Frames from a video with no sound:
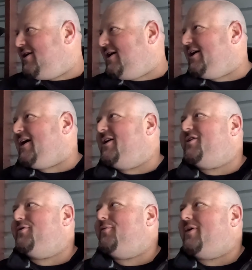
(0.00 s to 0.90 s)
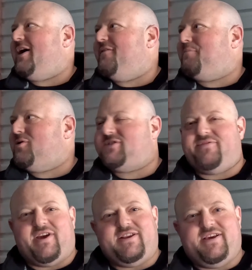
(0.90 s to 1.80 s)
I kind of do it when I have bursts
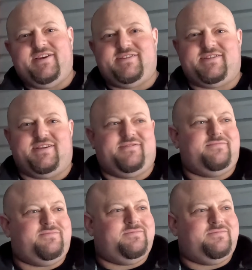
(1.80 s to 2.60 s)
of ideas, and